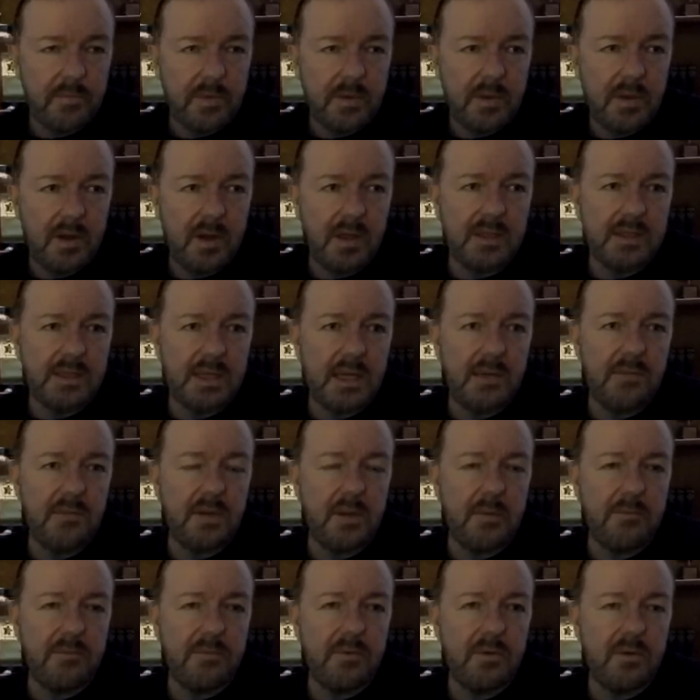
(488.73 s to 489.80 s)
that I'd saved
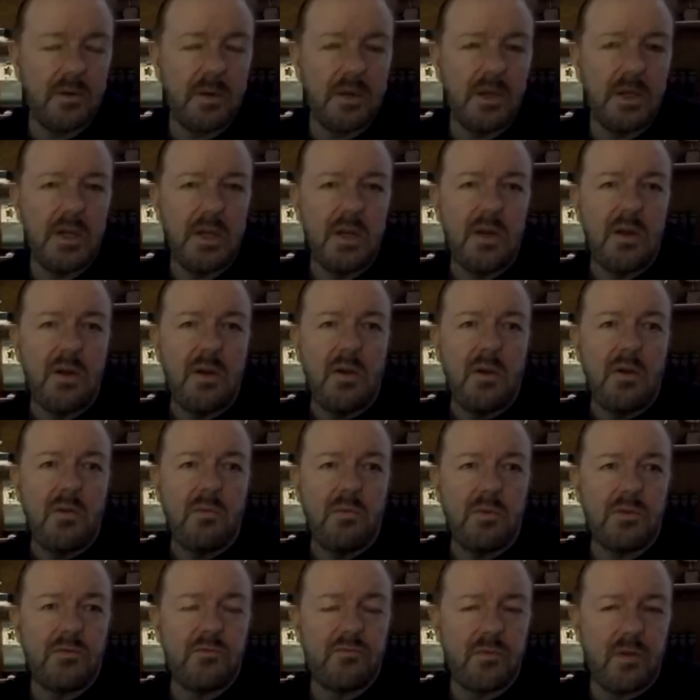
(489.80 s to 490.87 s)
up for
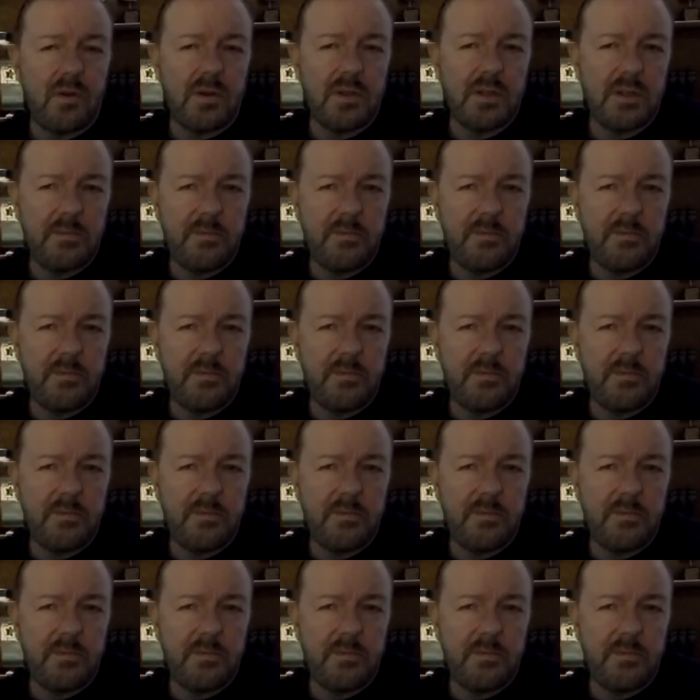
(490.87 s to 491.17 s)
was Roxy